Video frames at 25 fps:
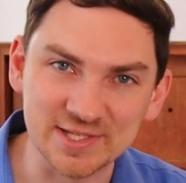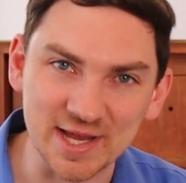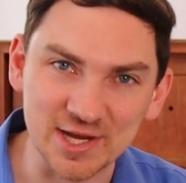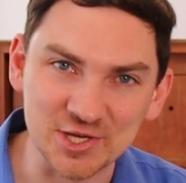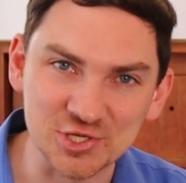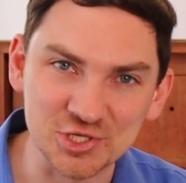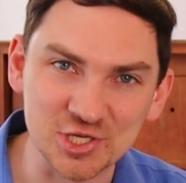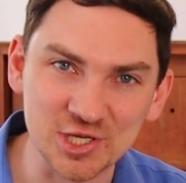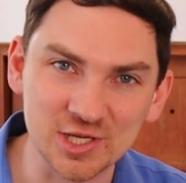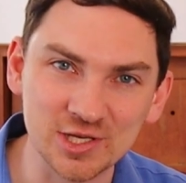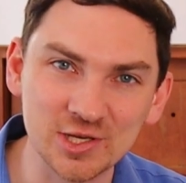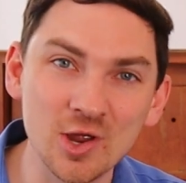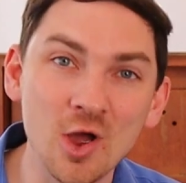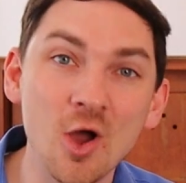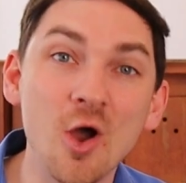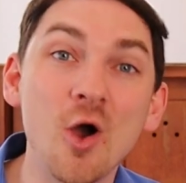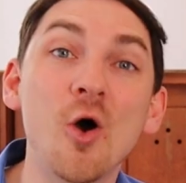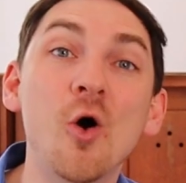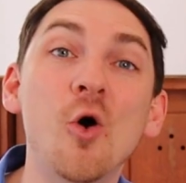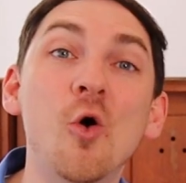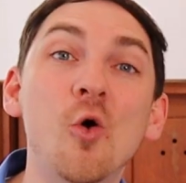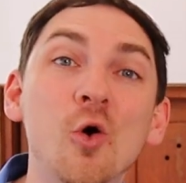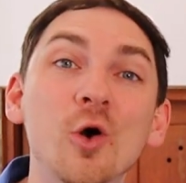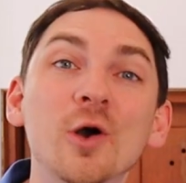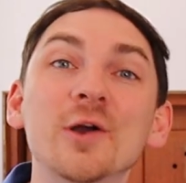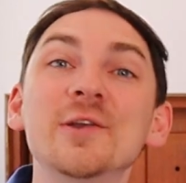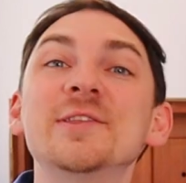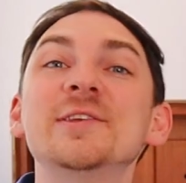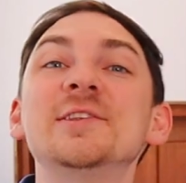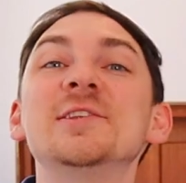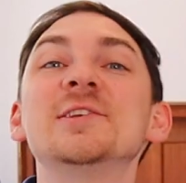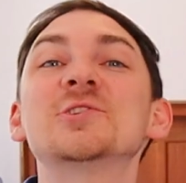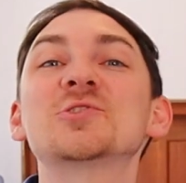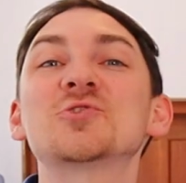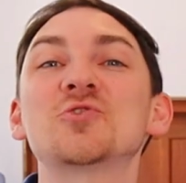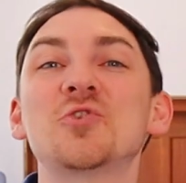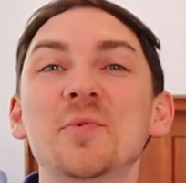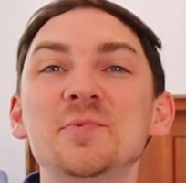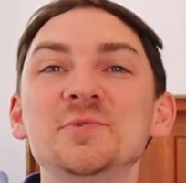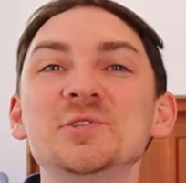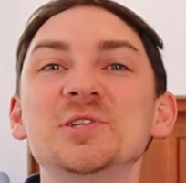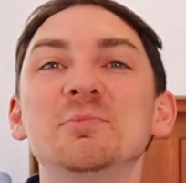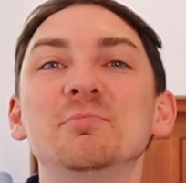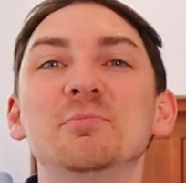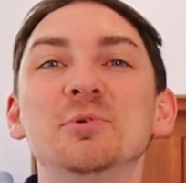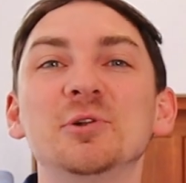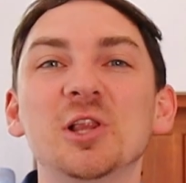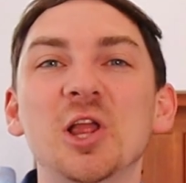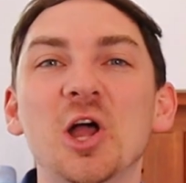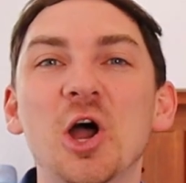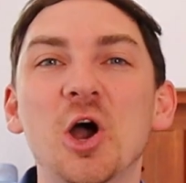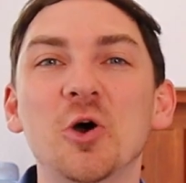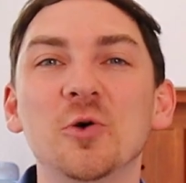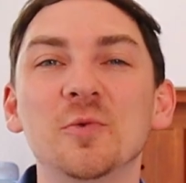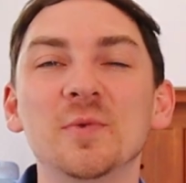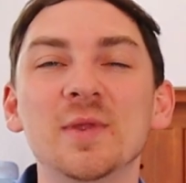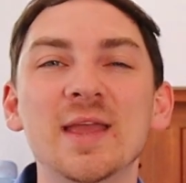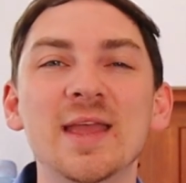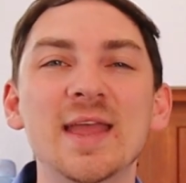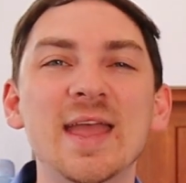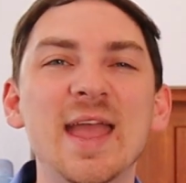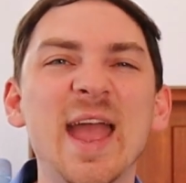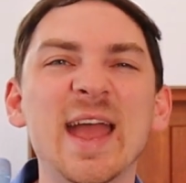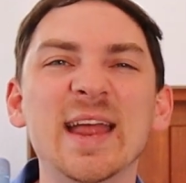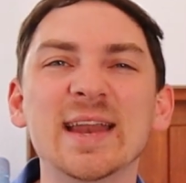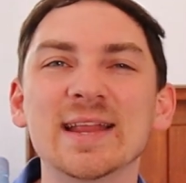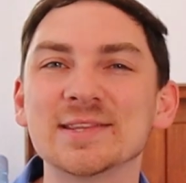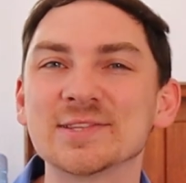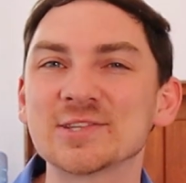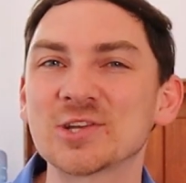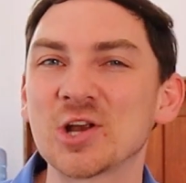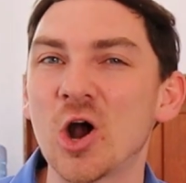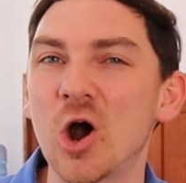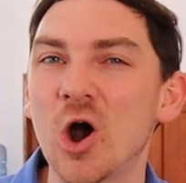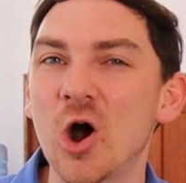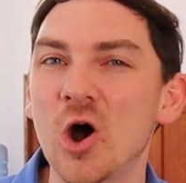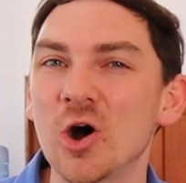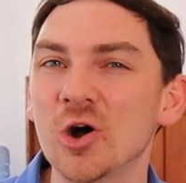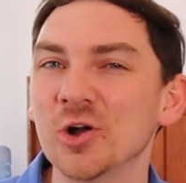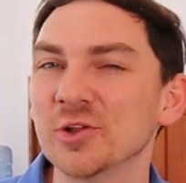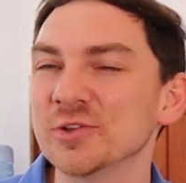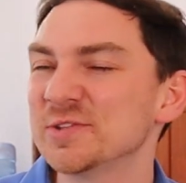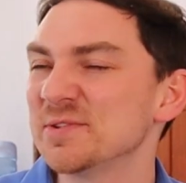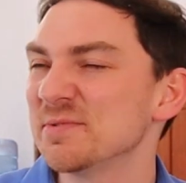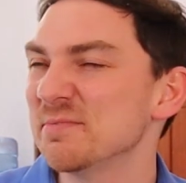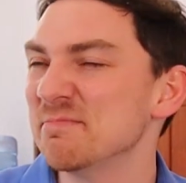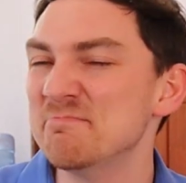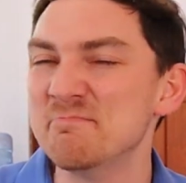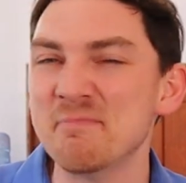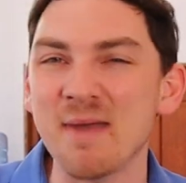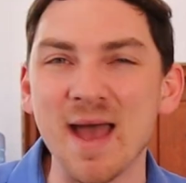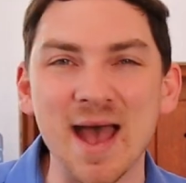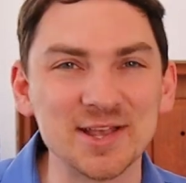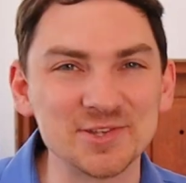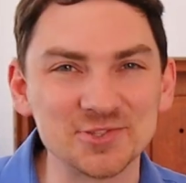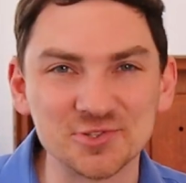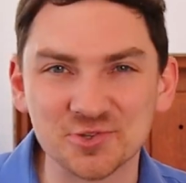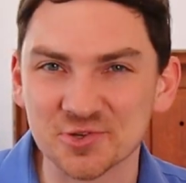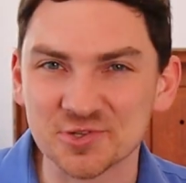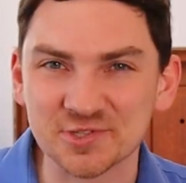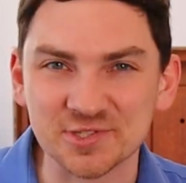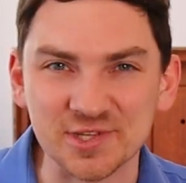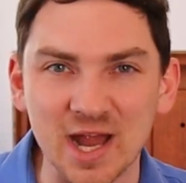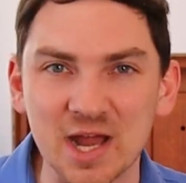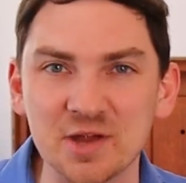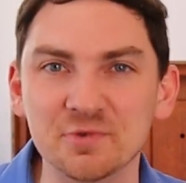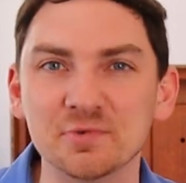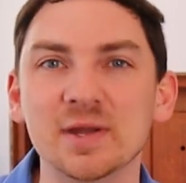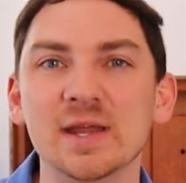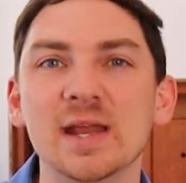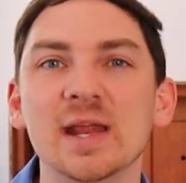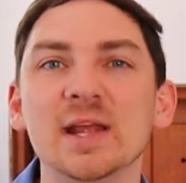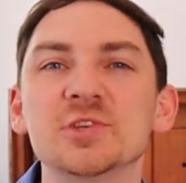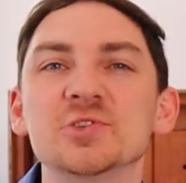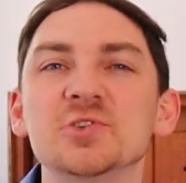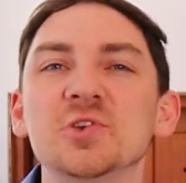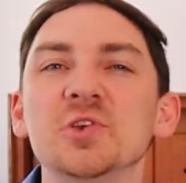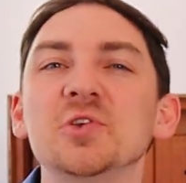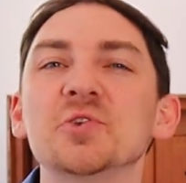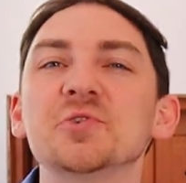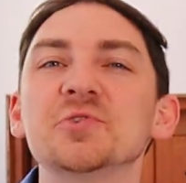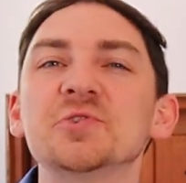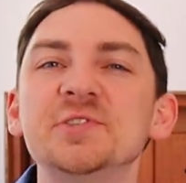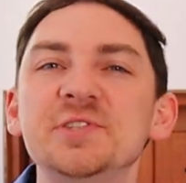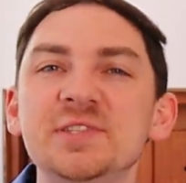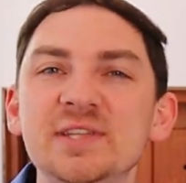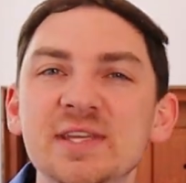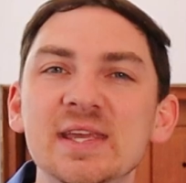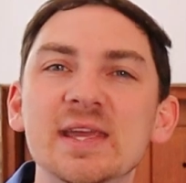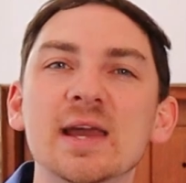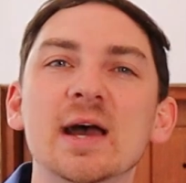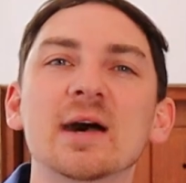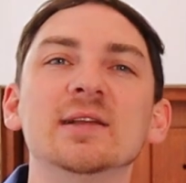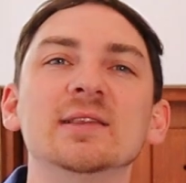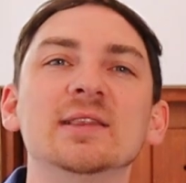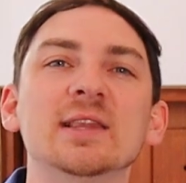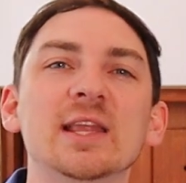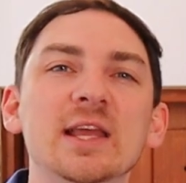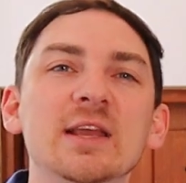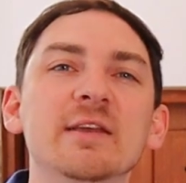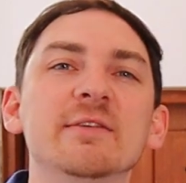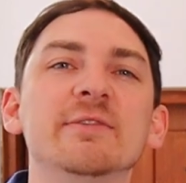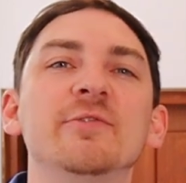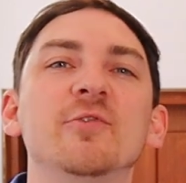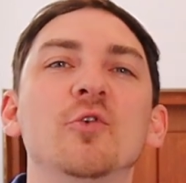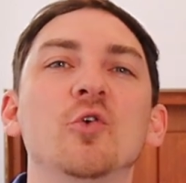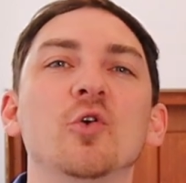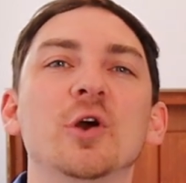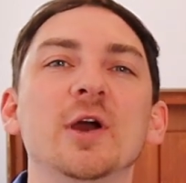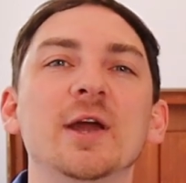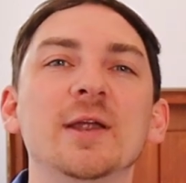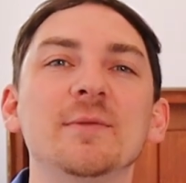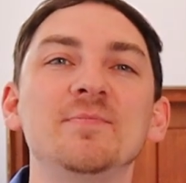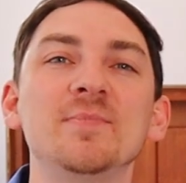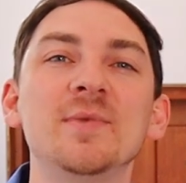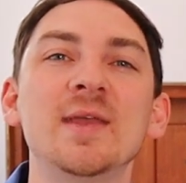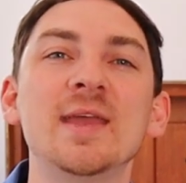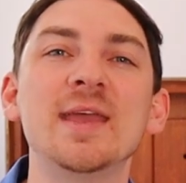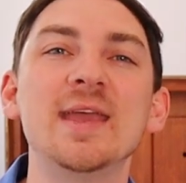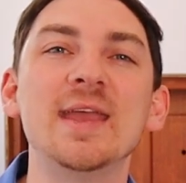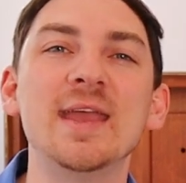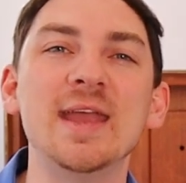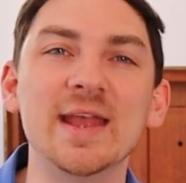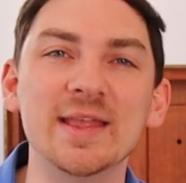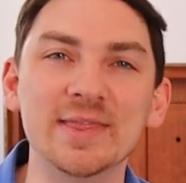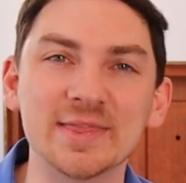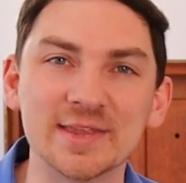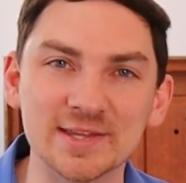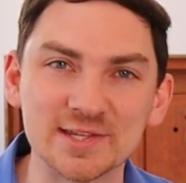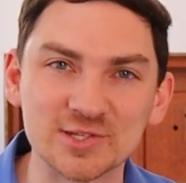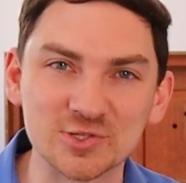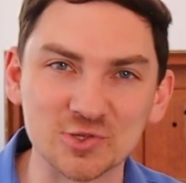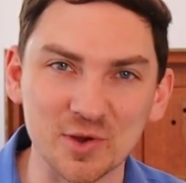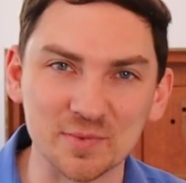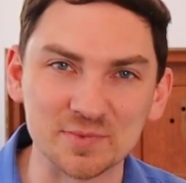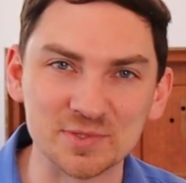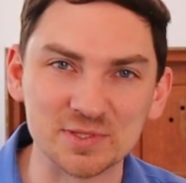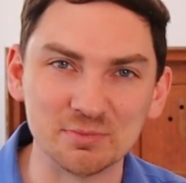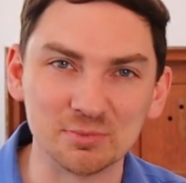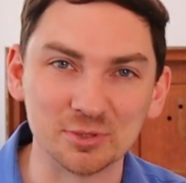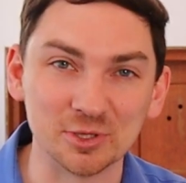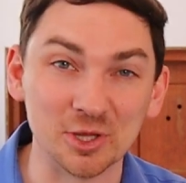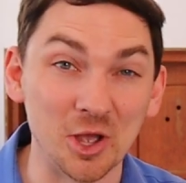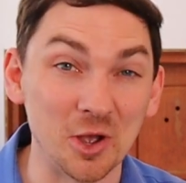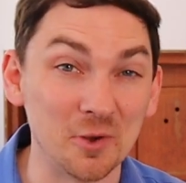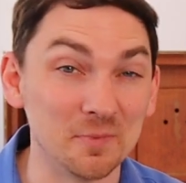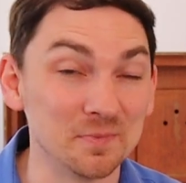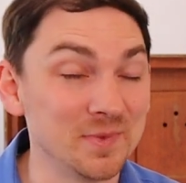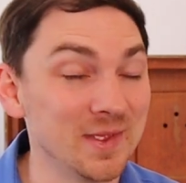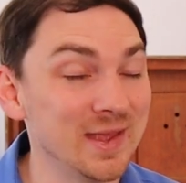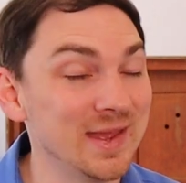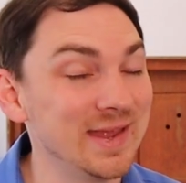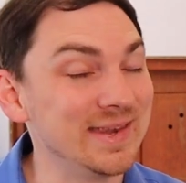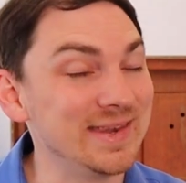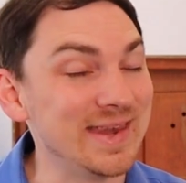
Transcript: section or the description below and it's called Master Sight Reading. So you'll see a link for it in the description below.